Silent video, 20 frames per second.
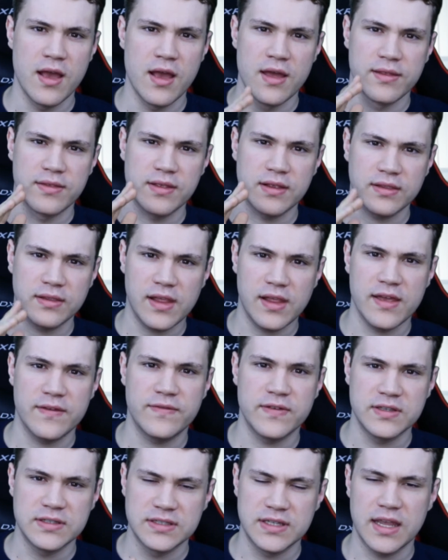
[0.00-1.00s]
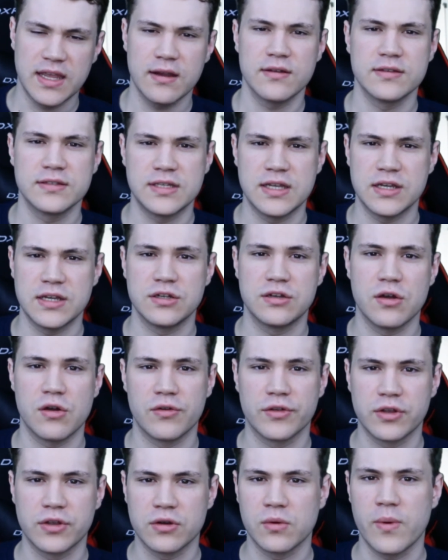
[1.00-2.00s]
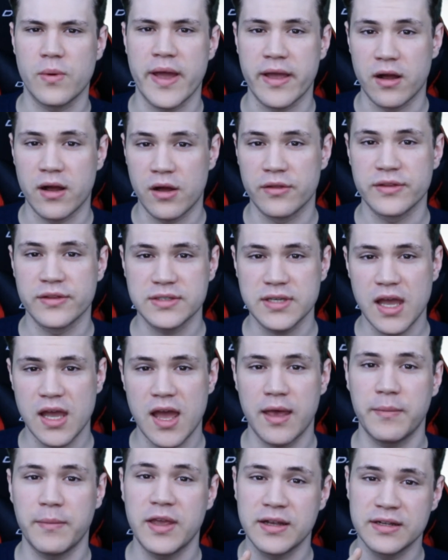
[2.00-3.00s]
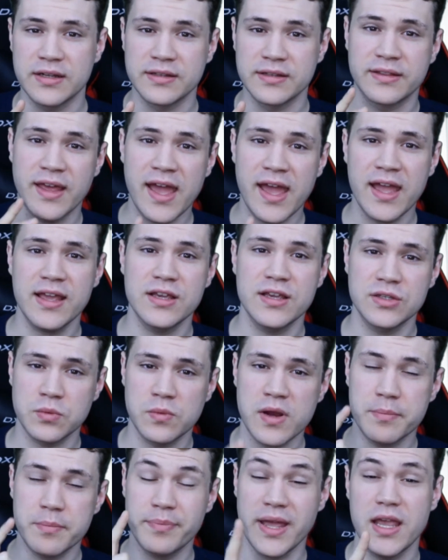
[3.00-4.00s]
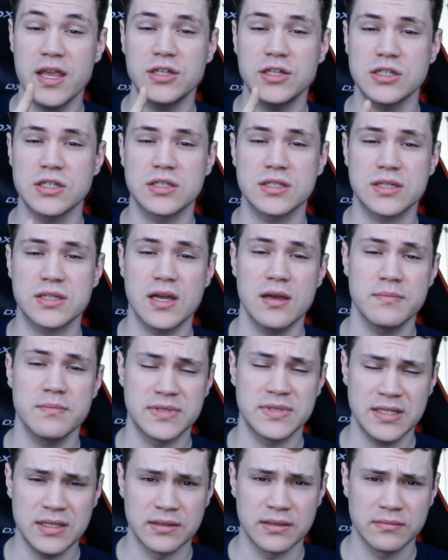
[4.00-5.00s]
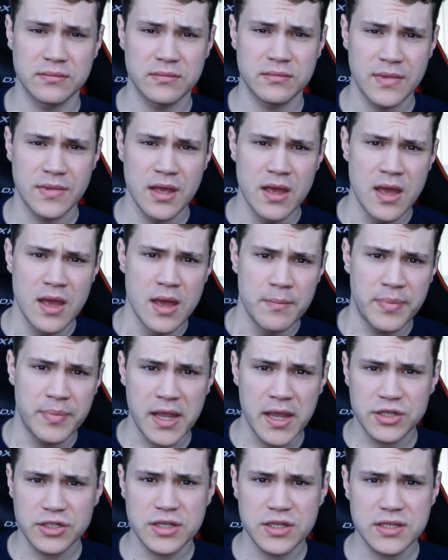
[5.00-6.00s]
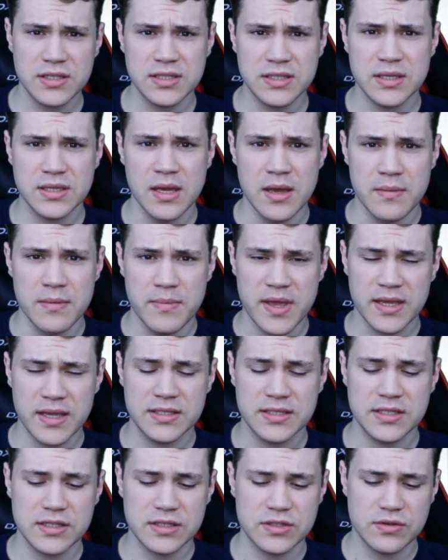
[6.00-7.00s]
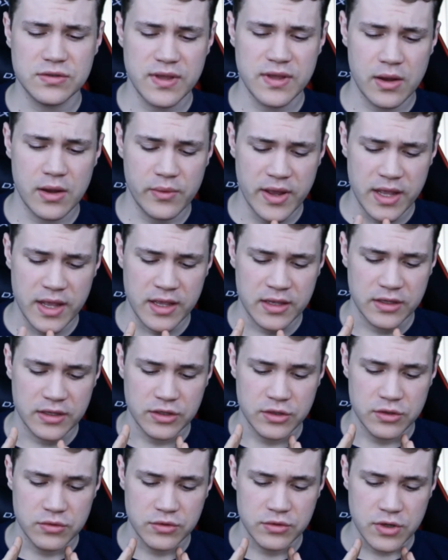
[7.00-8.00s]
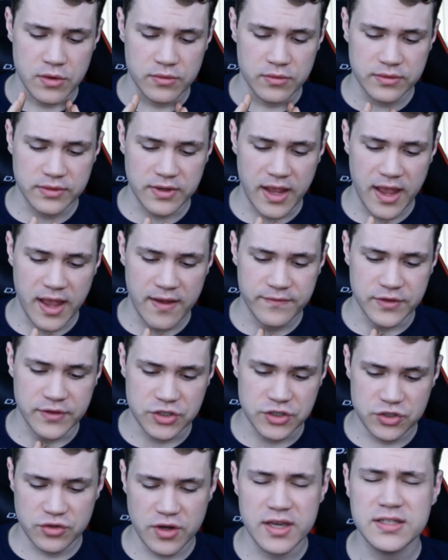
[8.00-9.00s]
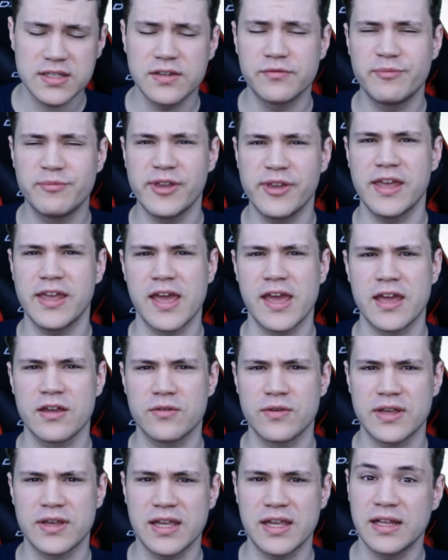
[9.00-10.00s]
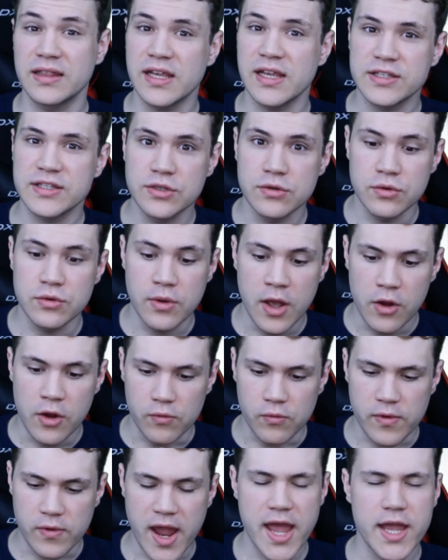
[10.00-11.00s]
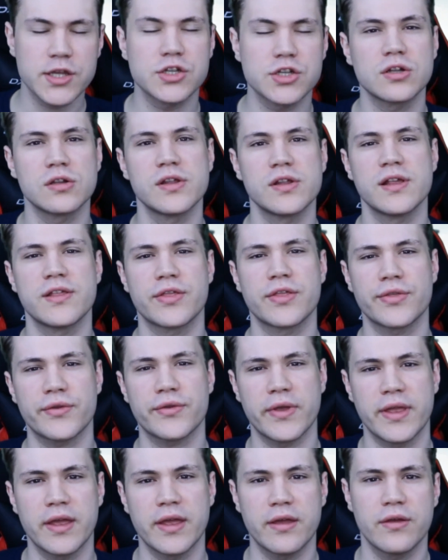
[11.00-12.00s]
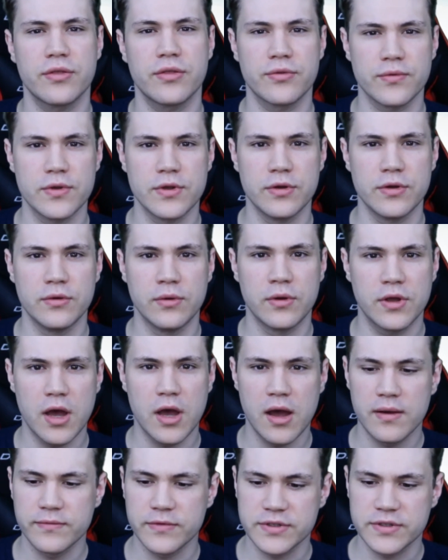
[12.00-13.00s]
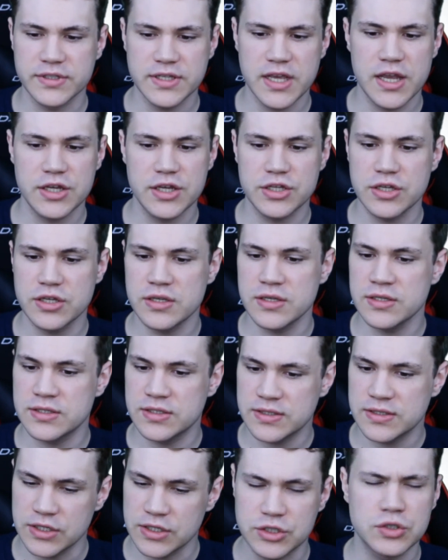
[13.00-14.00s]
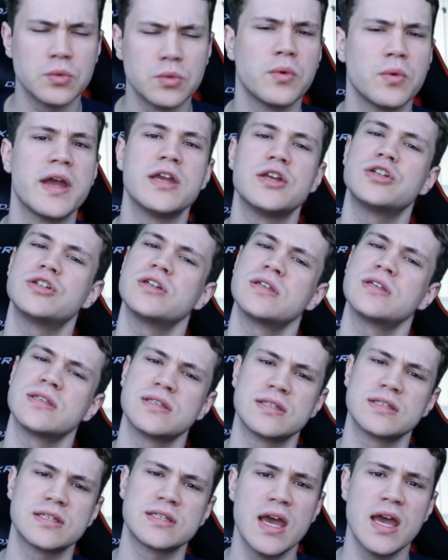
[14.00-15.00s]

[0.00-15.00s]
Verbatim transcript: that life is guaranteed to go your way all the time, and that is where patience comes in. Patience makes it so that way you don't have the stress of being angry. It lets you rationally think through conversations, situations.